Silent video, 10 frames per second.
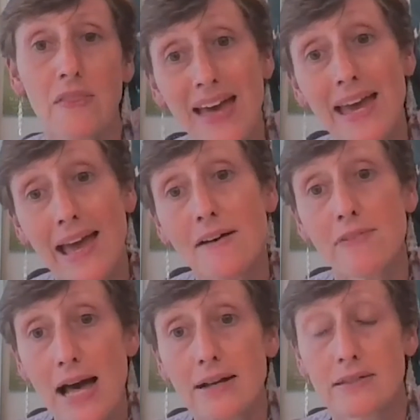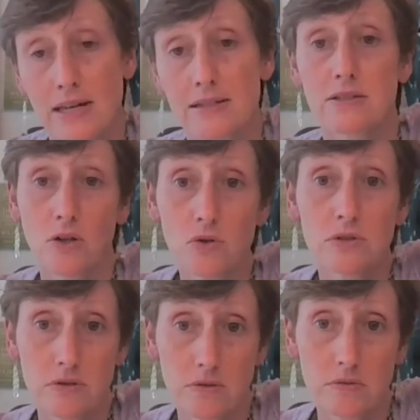they have access,
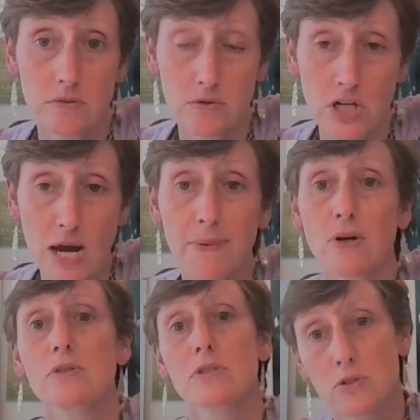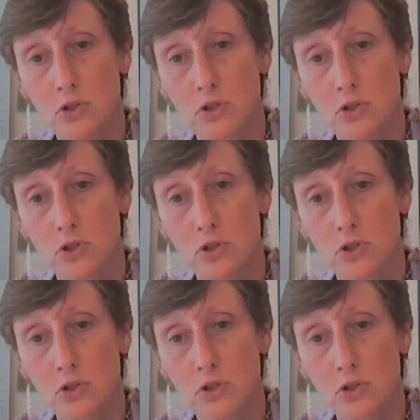those chaperones,